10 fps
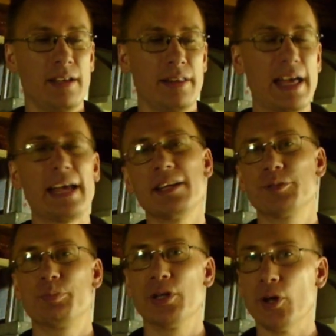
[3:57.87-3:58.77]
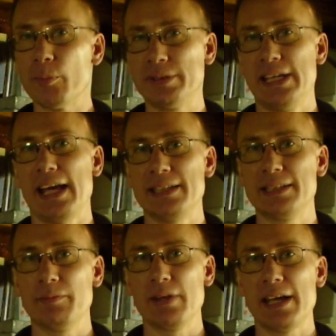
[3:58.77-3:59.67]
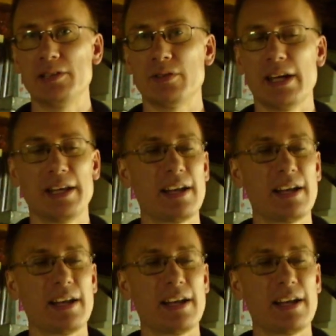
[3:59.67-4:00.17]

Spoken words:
That is pure potassium nitrate, and